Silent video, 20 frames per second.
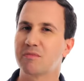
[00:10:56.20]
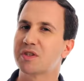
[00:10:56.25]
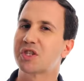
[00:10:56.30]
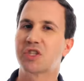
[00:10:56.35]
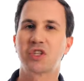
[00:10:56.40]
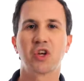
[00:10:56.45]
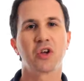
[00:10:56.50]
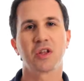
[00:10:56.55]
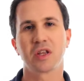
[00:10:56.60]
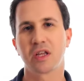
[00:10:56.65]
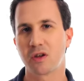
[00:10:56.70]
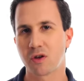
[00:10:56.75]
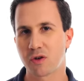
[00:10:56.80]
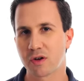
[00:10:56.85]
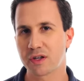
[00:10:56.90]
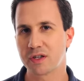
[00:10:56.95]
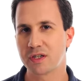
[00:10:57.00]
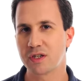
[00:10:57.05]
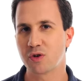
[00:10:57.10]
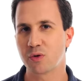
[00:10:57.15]
Certainly not
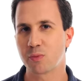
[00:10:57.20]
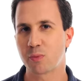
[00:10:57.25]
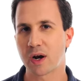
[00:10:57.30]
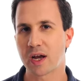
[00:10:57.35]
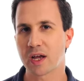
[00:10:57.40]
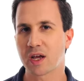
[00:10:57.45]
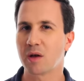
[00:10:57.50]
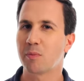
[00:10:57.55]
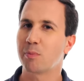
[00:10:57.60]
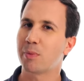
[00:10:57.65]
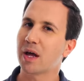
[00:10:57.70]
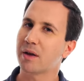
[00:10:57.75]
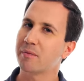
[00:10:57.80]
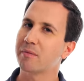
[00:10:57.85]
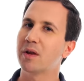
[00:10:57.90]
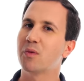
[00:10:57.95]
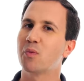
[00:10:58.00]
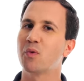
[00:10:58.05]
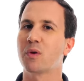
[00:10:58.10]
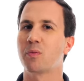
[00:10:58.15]
a deal breaker, but
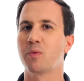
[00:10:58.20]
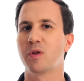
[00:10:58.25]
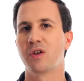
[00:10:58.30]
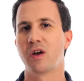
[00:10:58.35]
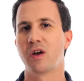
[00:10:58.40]
it would have been